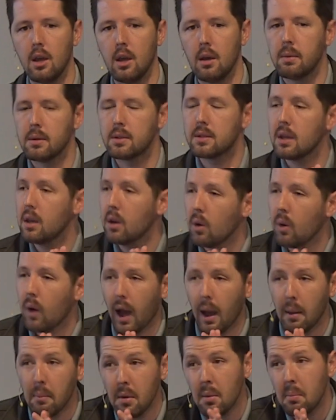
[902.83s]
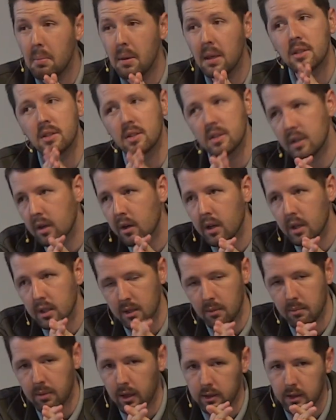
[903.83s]
But say, no, I'm going to be serious
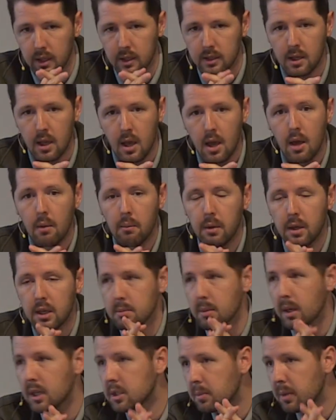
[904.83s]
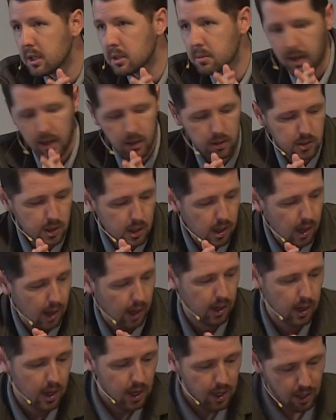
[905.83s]
about this because my speech matters to God.
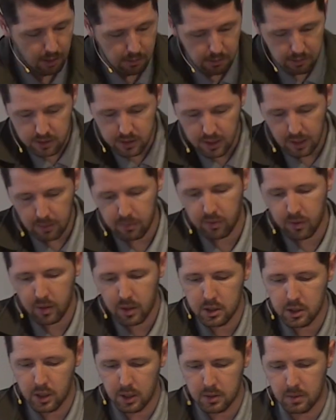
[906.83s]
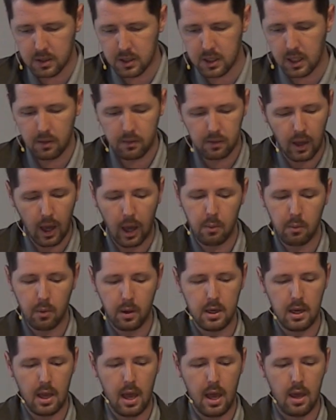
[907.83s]
And I'm going to stand before the judgment seat of God
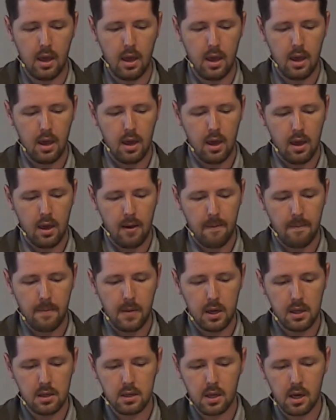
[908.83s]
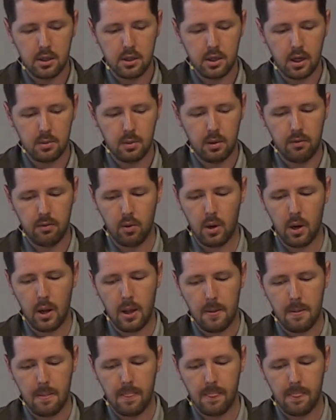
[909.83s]
one day and He's going to judge me for it.